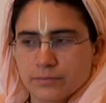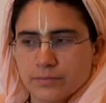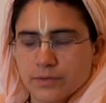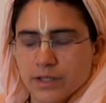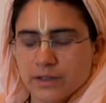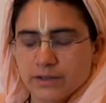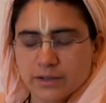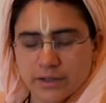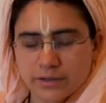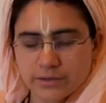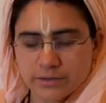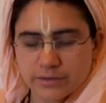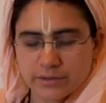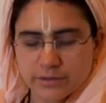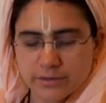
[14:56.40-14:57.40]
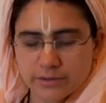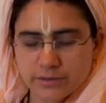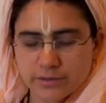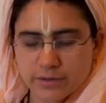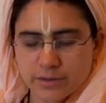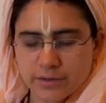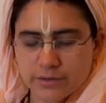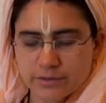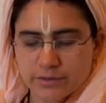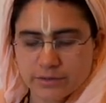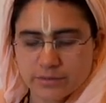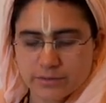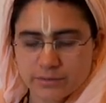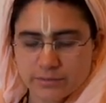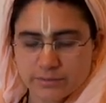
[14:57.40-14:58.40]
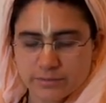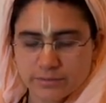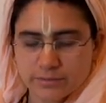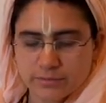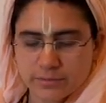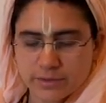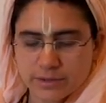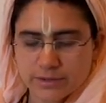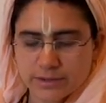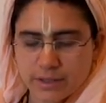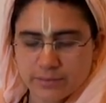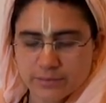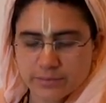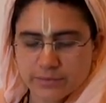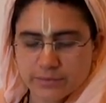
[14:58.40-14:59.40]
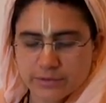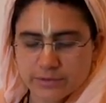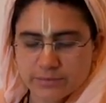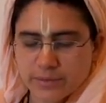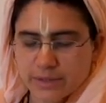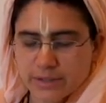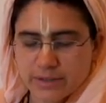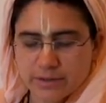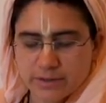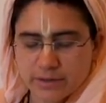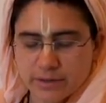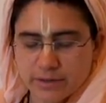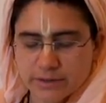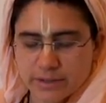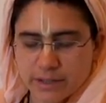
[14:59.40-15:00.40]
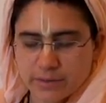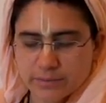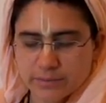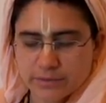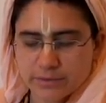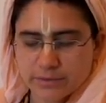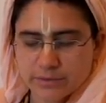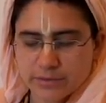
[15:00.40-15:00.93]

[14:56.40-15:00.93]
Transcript: And other examples, many examples are